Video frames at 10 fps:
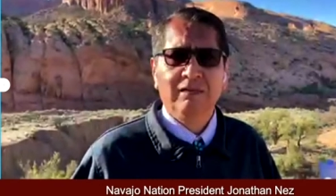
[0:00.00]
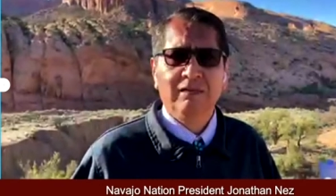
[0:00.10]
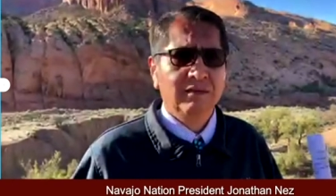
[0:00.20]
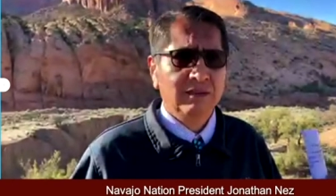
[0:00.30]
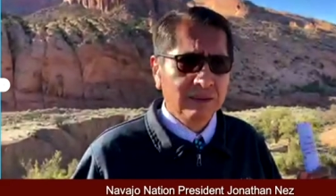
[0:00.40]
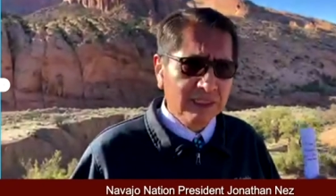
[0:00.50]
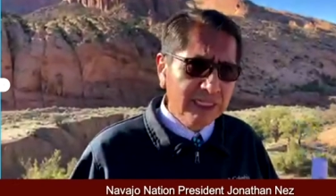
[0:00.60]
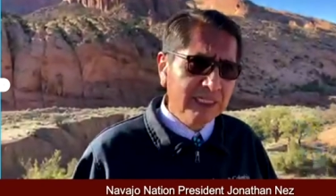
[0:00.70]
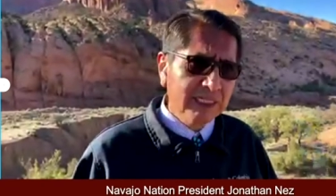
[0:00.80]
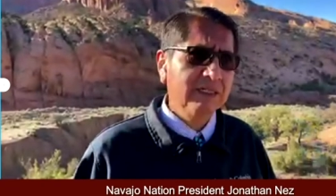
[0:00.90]
our
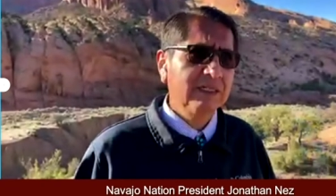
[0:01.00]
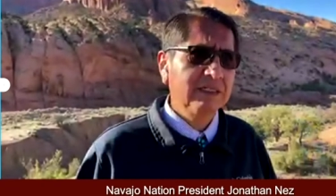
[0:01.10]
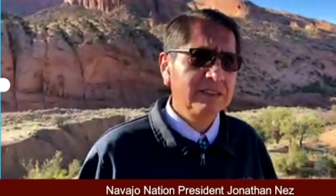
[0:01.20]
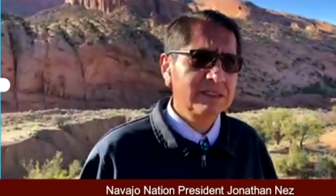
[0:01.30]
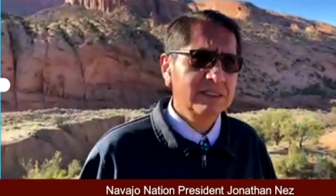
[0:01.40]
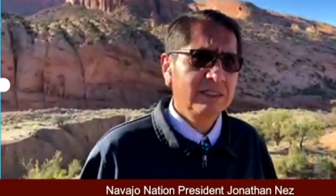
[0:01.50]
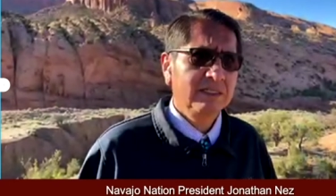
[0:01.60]
leaders,